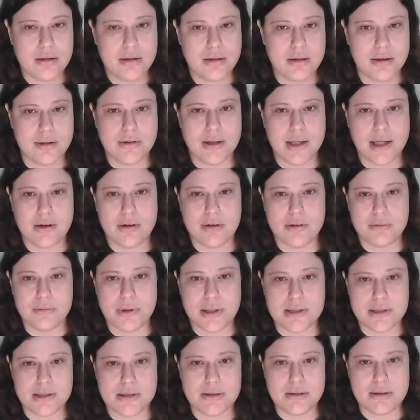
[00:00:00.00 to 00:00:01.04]
and then all the
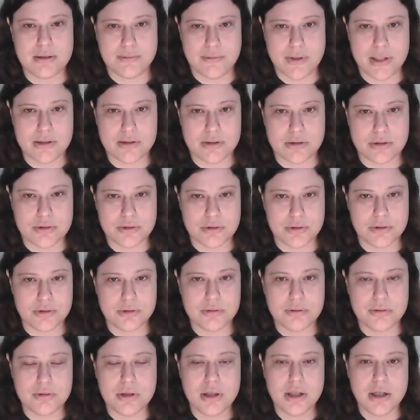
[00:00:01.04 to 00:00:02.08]
rest of these are
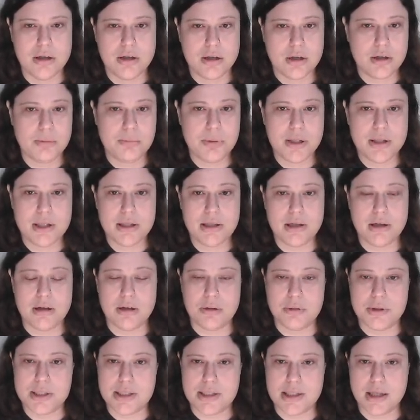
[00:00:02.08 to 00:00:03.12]
true. Could be that the
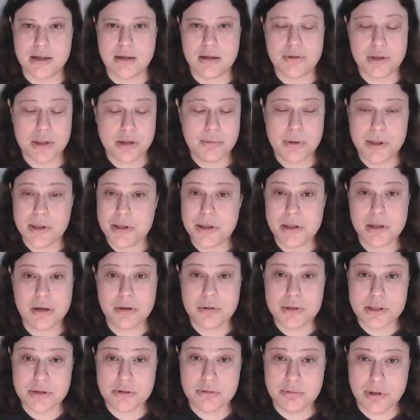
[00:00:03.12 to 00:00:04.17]
O is yellow. It could be that the O
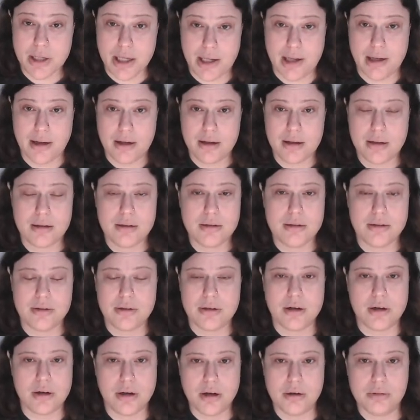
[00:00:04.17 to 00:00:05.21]
is gray, and there
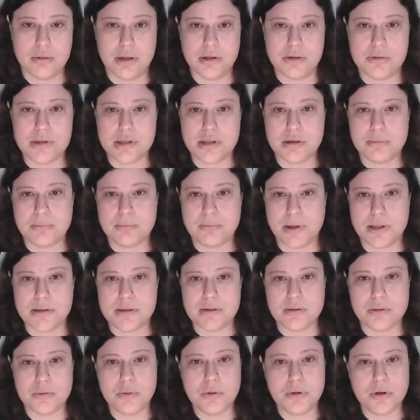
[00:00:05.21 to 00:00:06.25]
are no O's in the
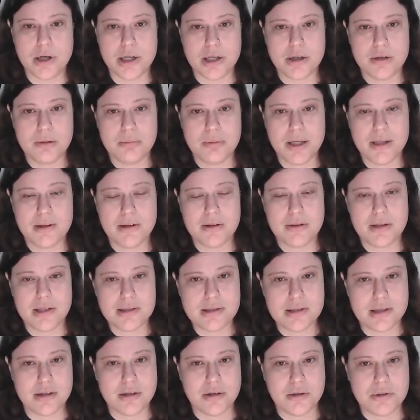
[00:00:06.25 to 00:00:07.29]
puzzle. Or it could be that
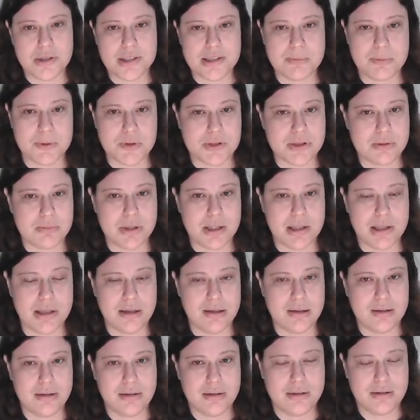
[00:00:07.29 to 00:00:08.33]
this O is supposed to
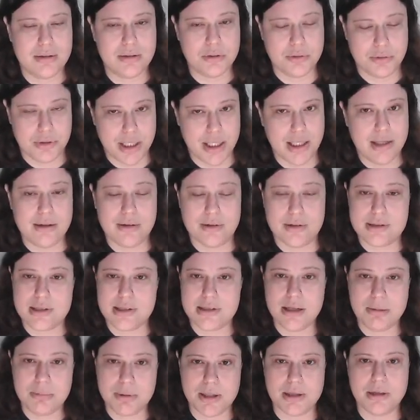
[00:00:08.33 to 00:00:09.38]
be green, and there's a
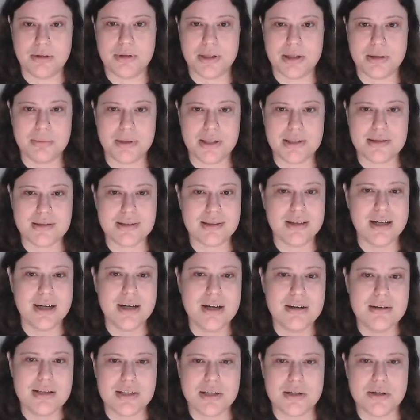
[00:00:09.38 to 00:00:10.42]
double O in the puzzle.
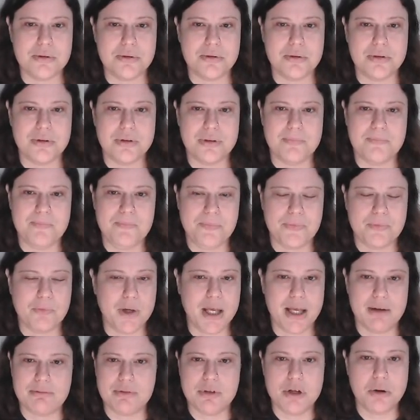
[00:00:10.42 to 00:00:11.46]
So we
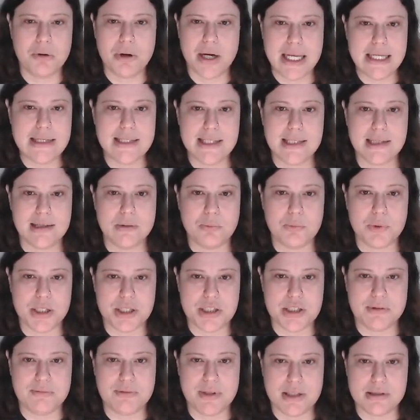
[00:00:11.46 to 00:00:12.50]
have no idea
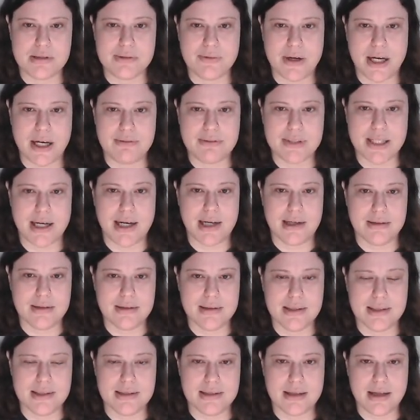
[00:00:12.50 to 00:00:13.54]
which of these 5
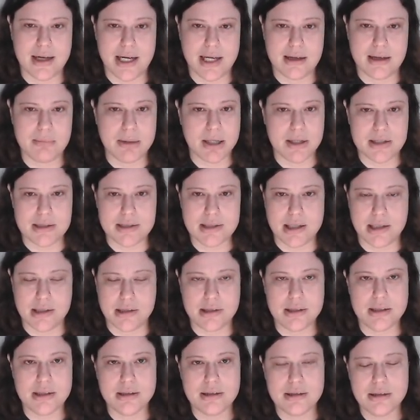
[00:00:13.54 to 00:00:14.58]
tiles is lying about its
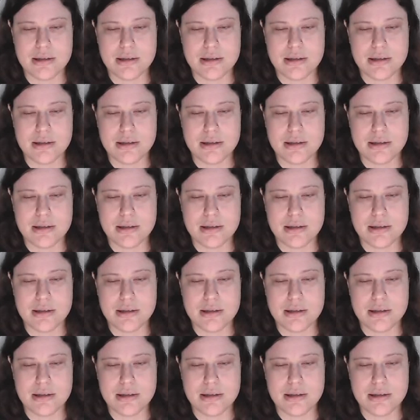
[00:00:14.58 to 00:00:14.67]
color.